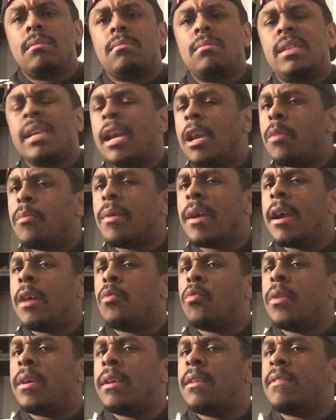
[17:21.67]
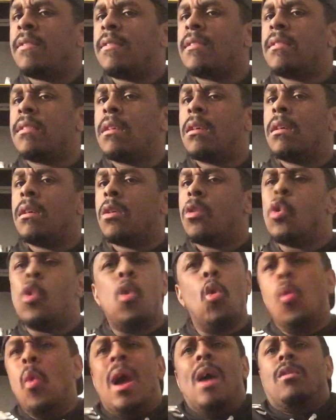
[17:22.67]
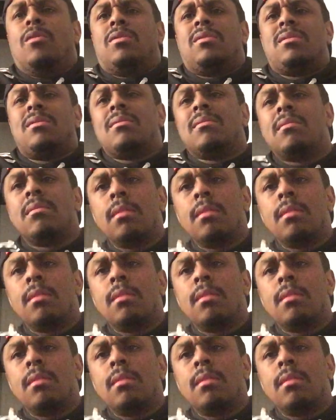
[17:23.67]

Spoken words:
Daniel Bryan wins, who else?